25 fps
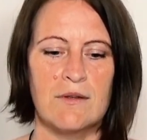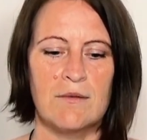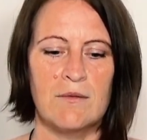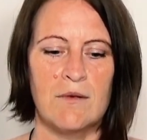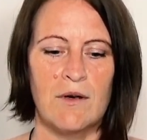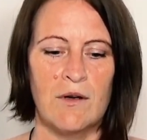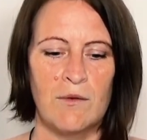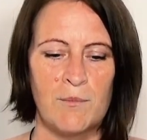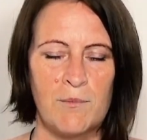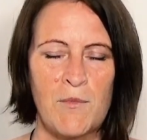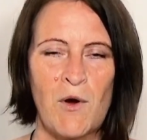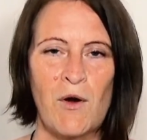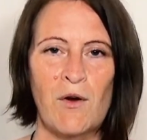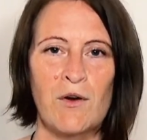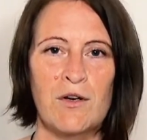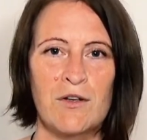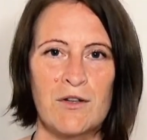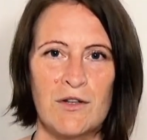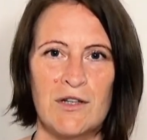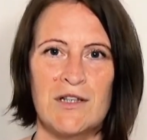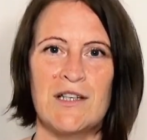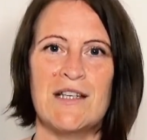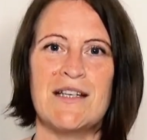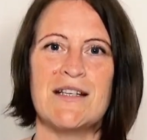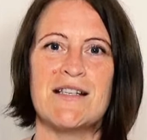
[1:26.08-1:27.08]

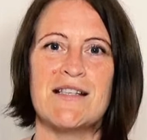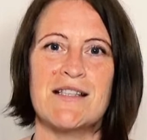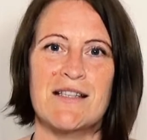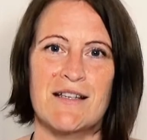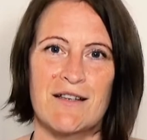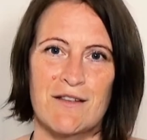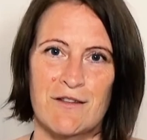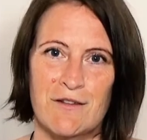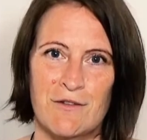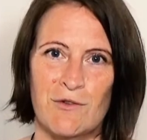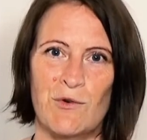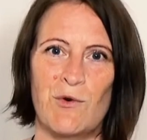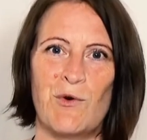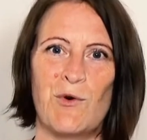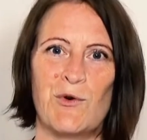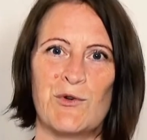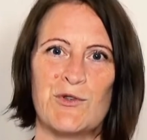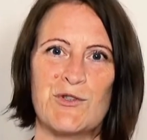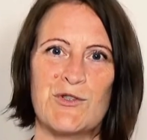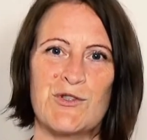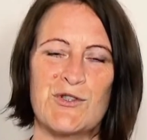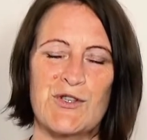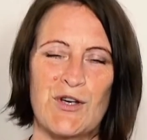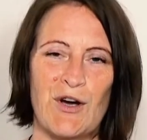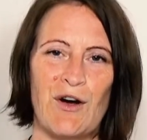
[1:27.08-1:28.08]
Among these
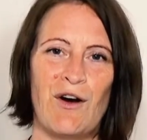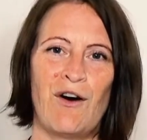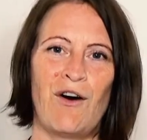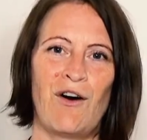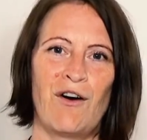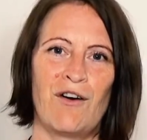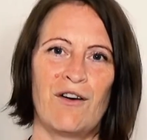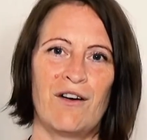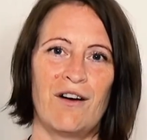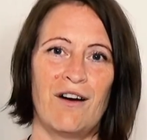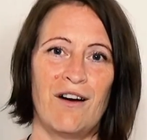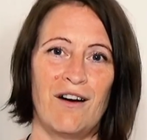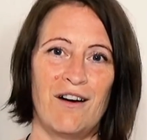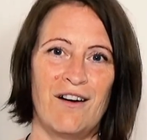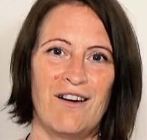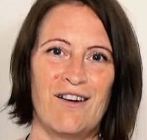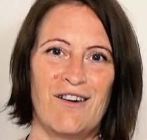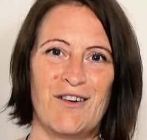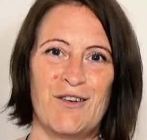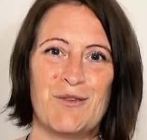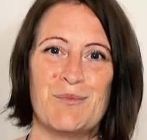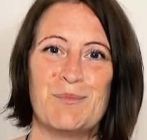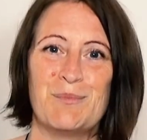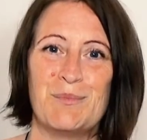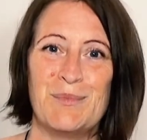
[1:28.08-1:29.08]
thoughts are
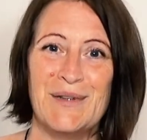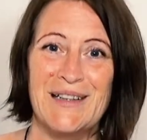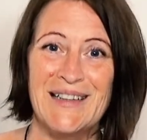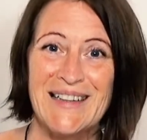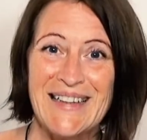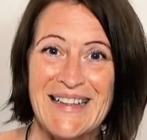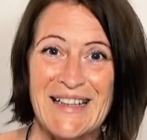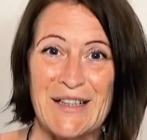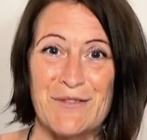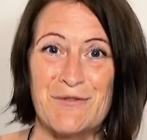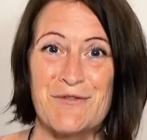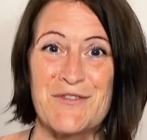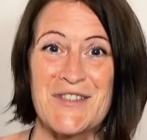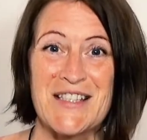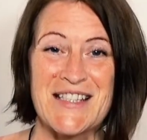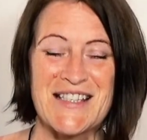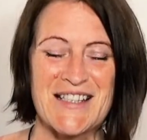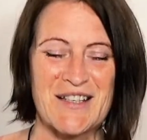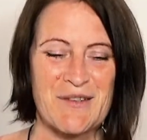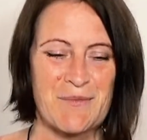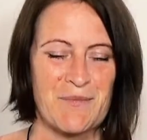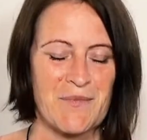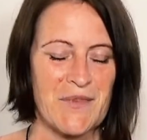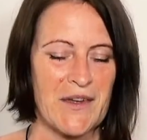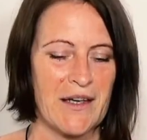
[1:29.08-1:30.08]
our
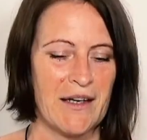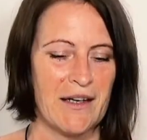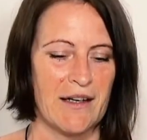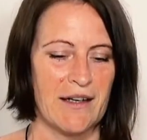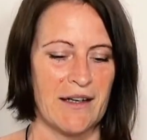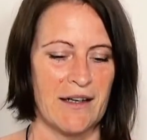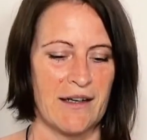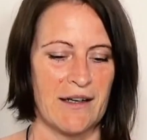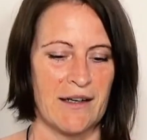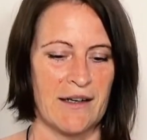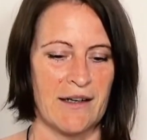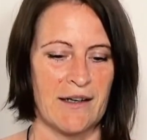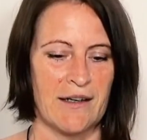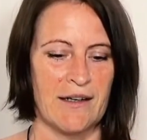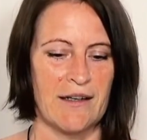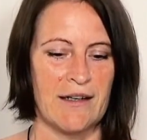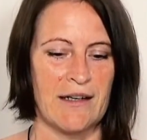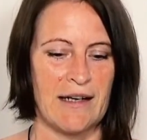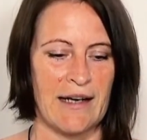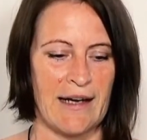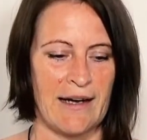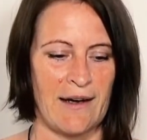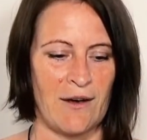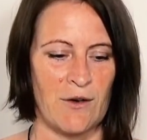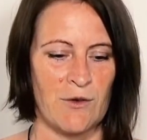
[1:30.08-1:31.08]
beliefs.
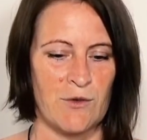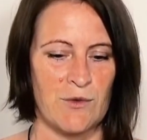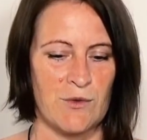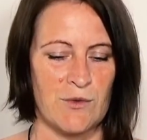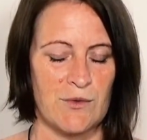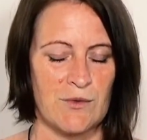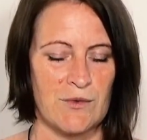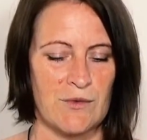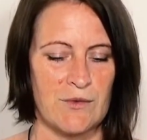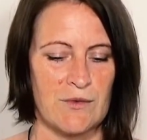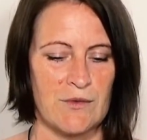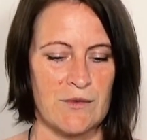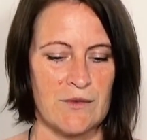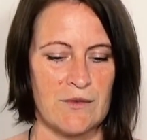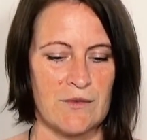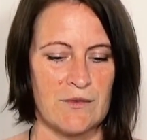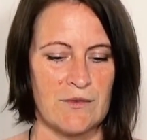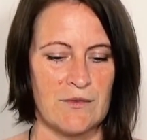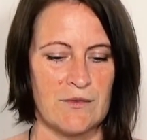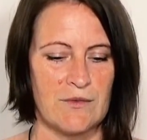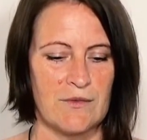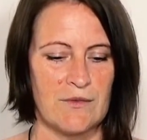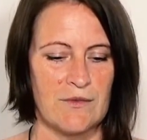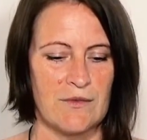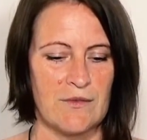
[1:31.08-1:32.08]
Now,
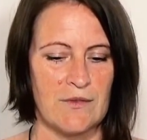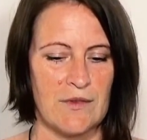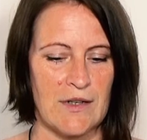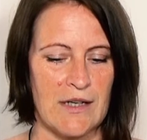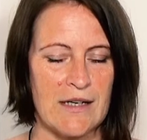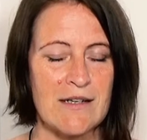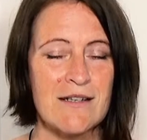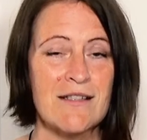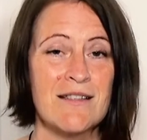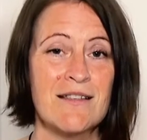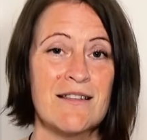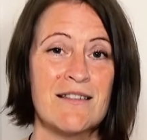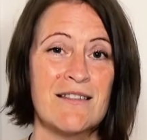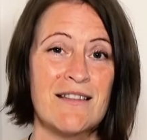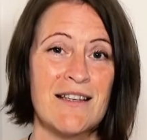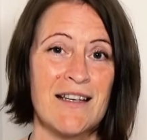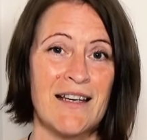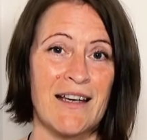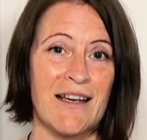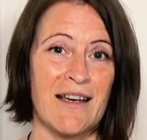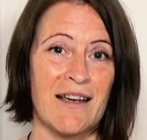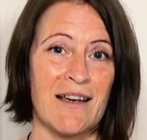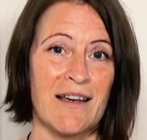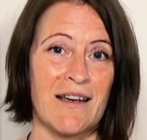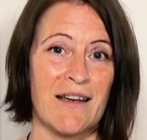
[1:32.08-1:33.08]
here's the
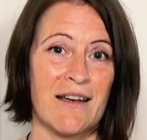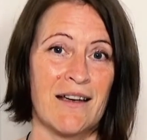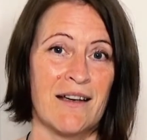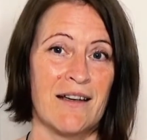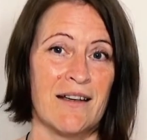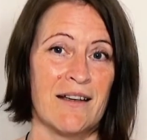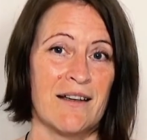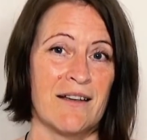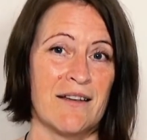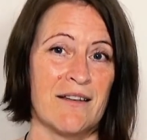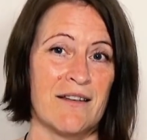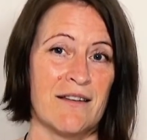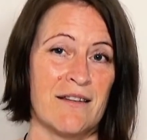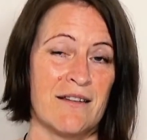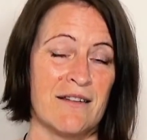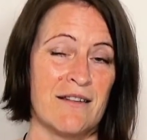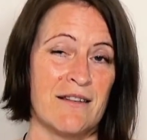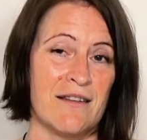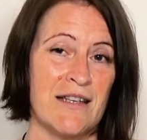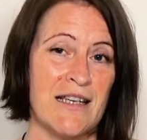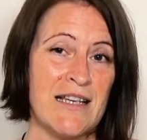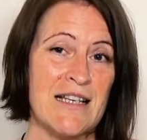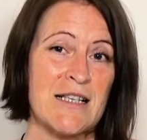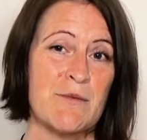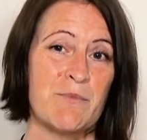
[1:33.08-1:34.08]
thing.
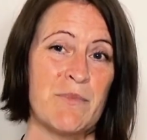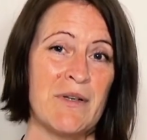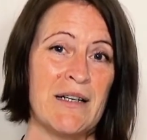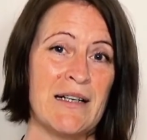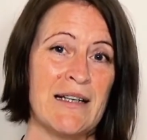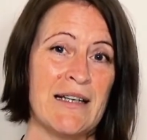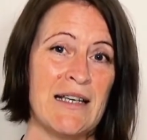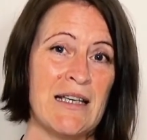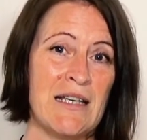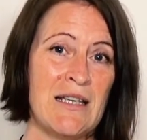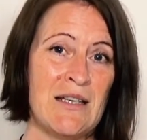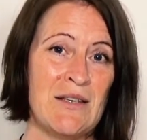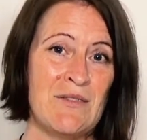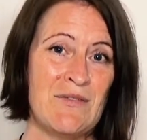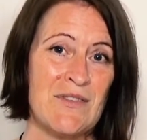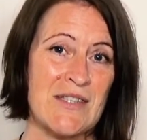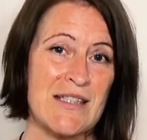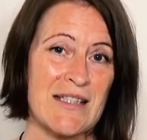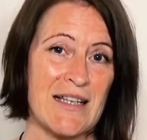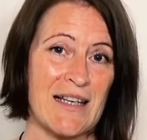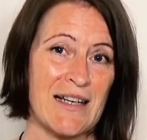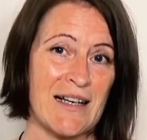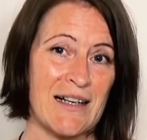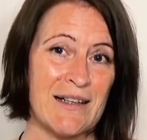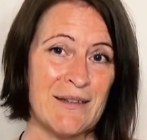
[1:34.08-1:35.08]
These
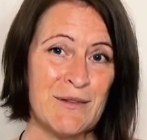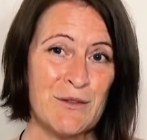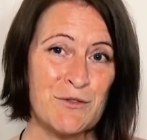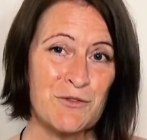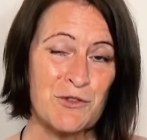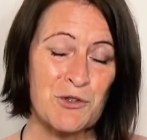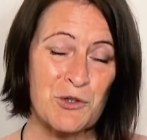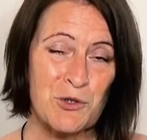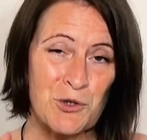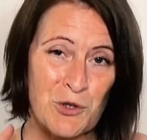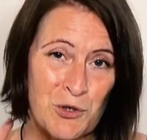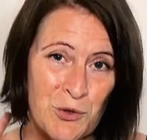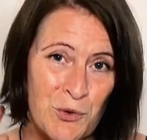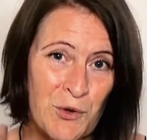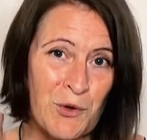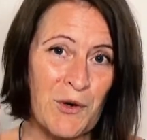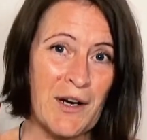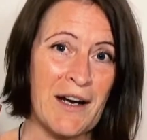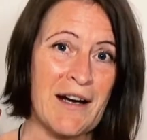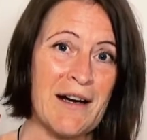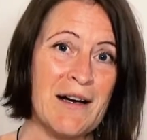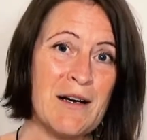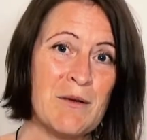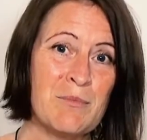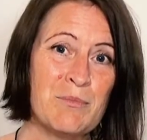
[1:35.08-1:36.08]
beliefs, they kind of
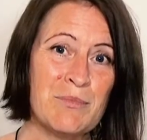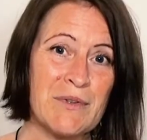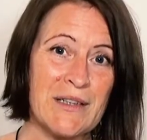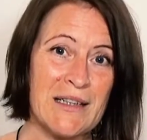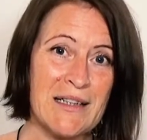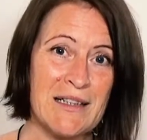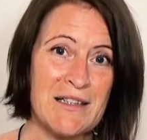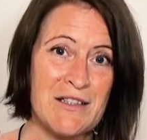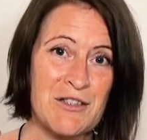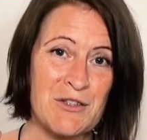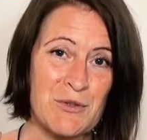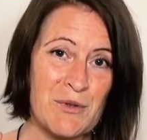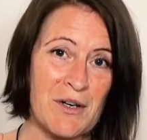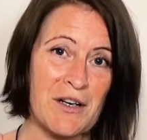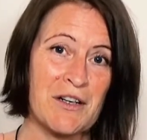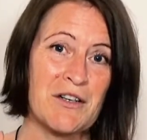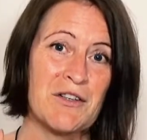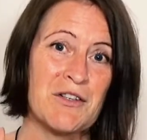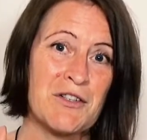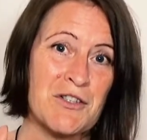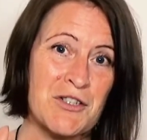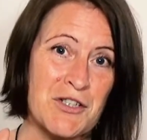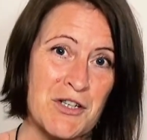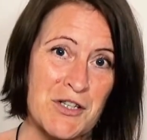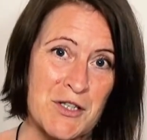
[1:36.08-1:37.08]
crawl up into our
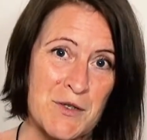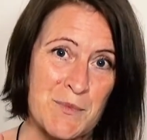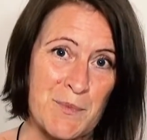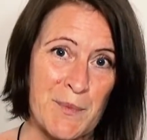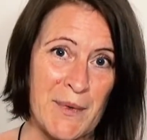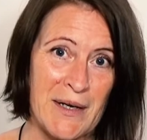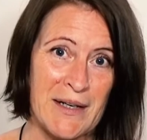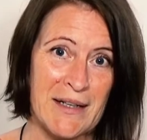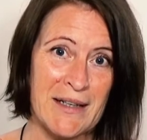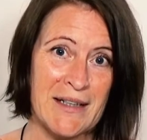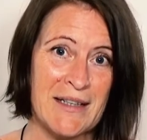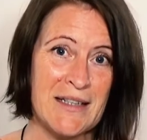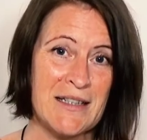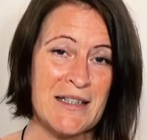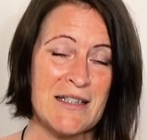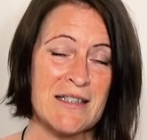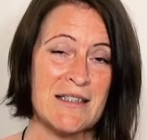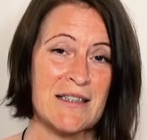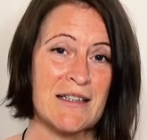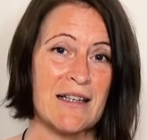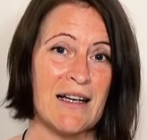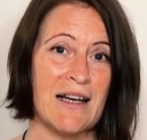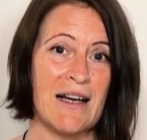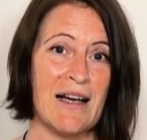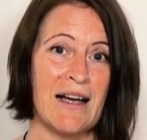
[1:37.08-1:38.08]
conscious
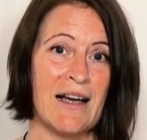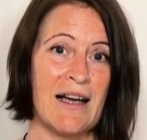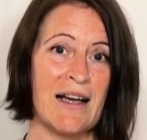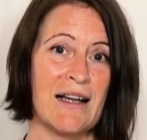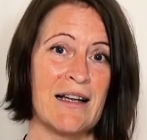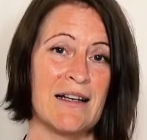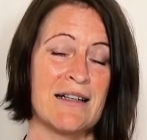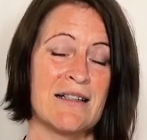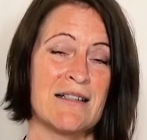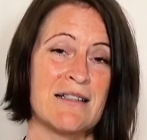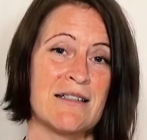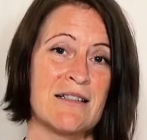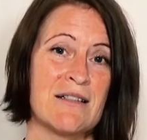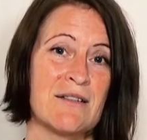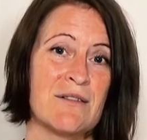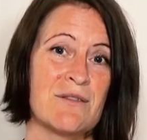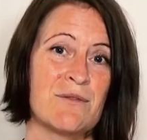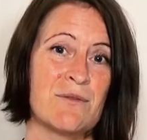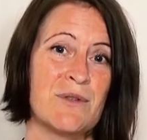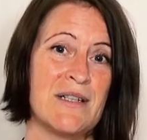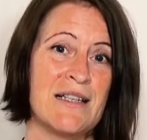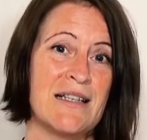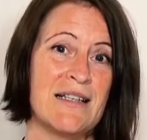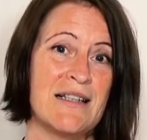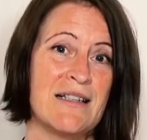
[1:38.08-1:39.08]
mind, and
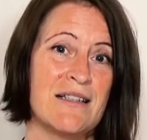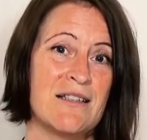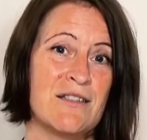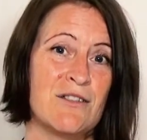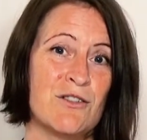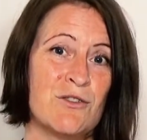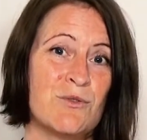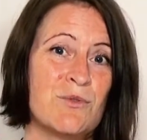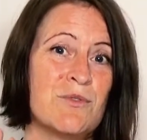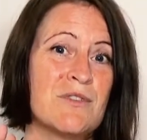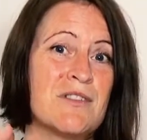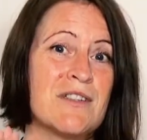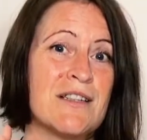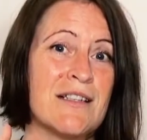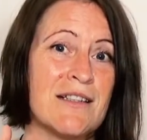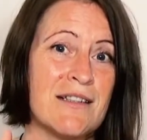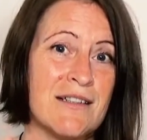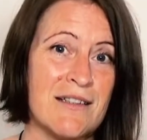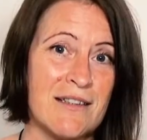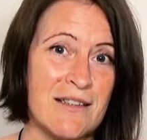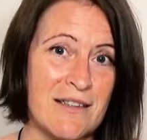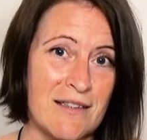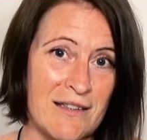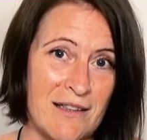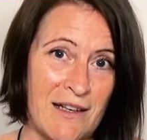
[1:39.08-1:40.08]
we do
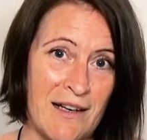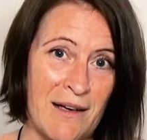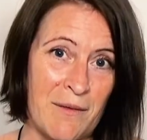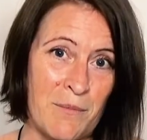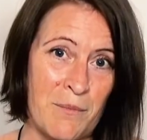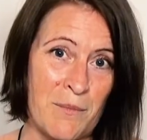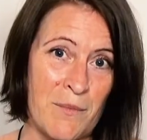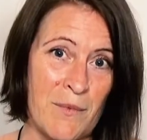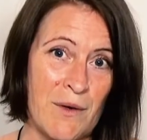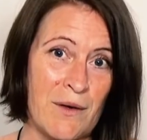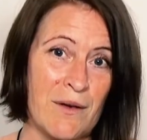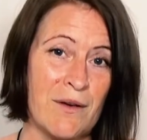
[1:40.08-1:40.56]
think them